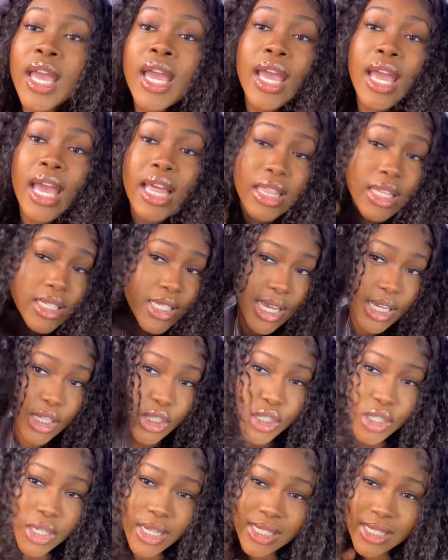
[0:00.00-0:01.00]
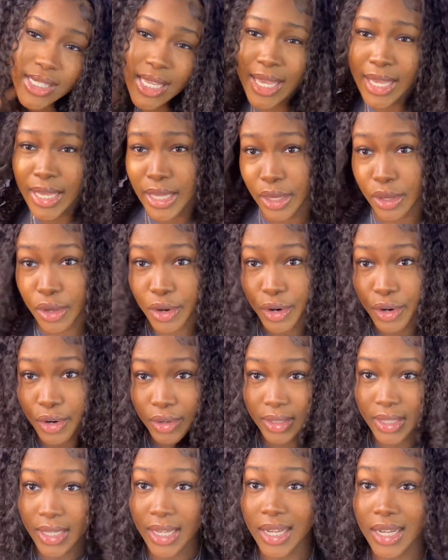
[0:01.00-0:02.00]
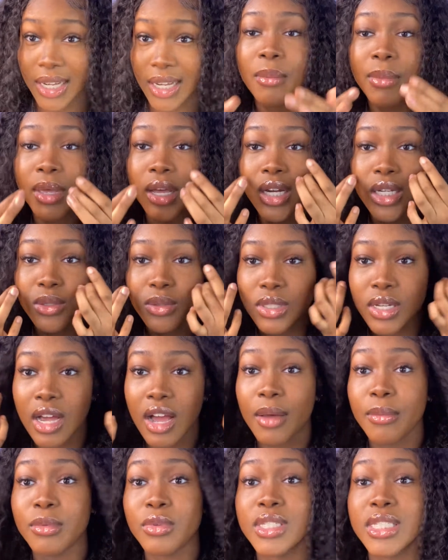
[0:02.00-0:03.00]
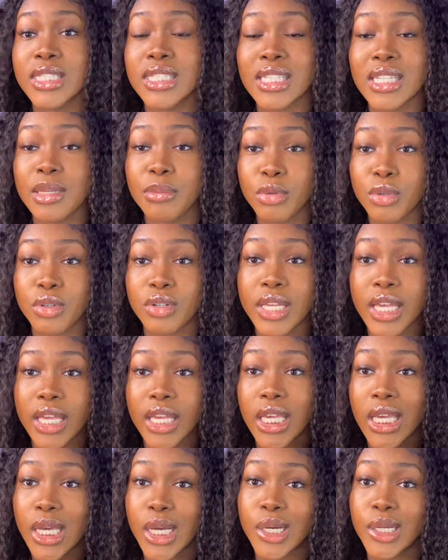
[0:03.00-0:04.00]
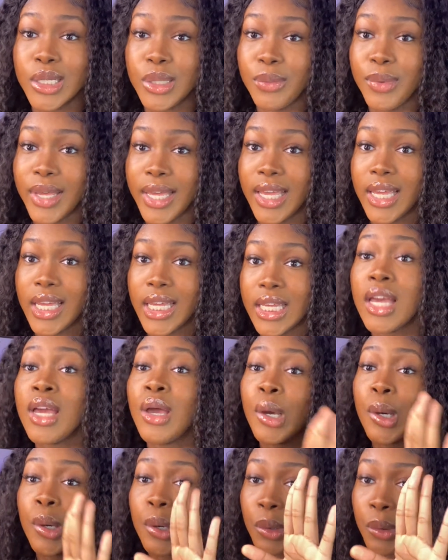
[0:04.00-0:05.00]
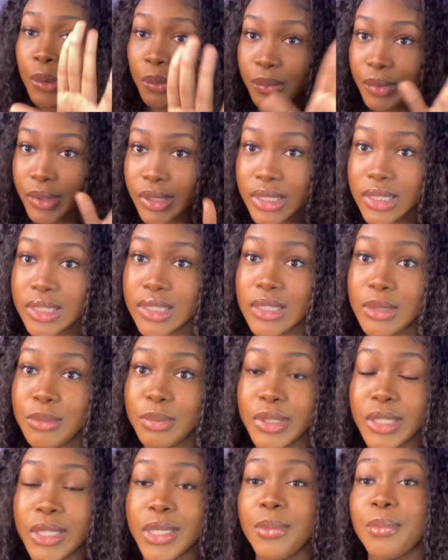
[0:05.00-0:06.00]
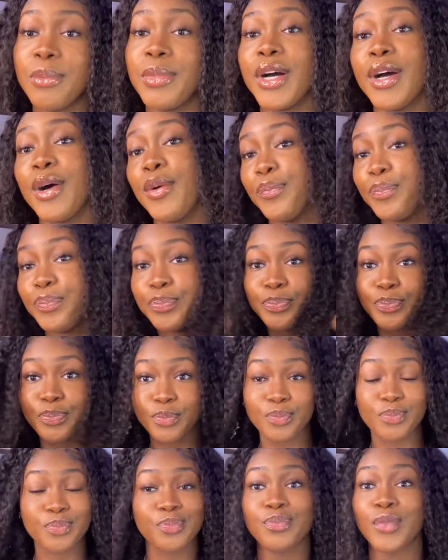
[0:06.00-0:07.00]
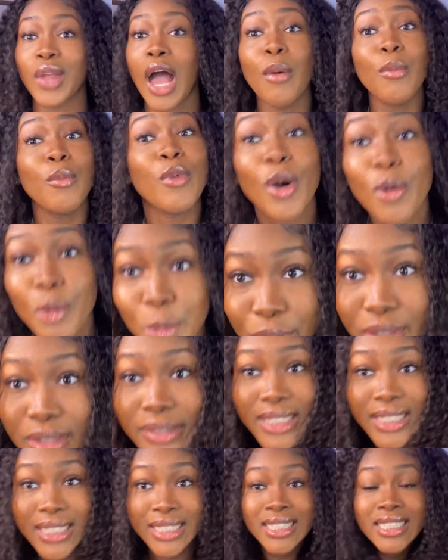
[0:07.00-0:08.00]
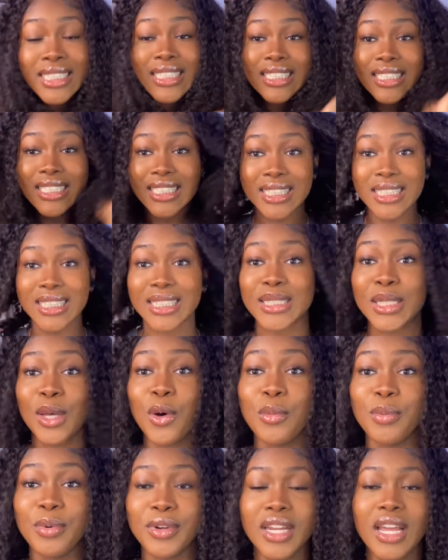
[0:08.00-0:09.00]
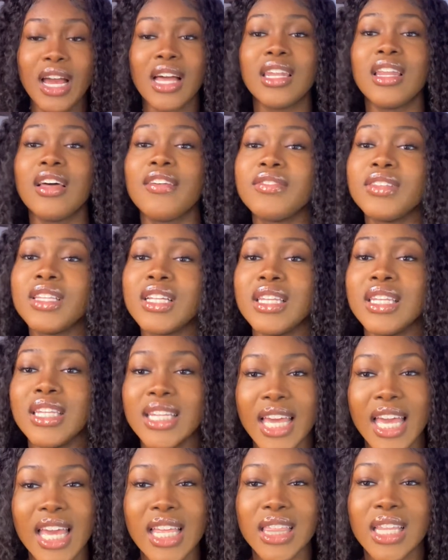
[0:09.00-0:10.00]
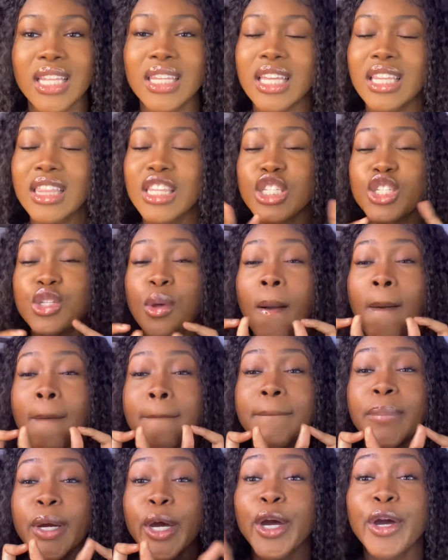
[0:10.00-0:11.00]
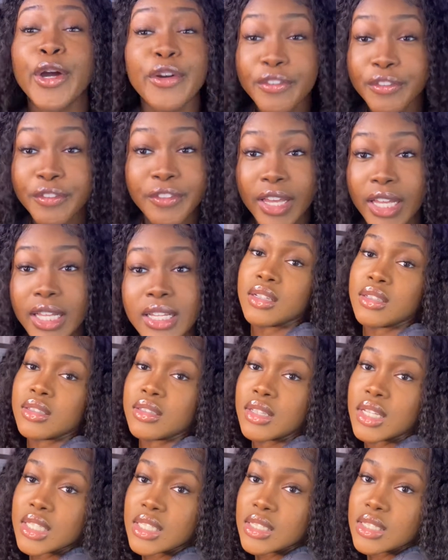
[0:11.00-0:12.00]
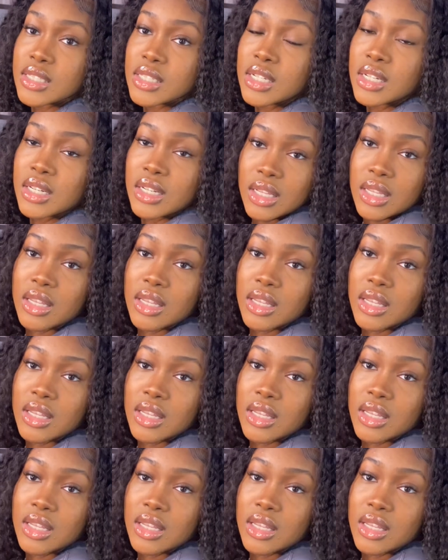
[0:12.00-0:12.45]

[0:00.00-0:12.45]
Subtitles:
and the texture is Kinky Curly. To be honest with y'all, I was sleeping on Kinky Curly wig, really sleeping, but I'm woke. This is so pretty. I love the length. The length is perfect. This is literally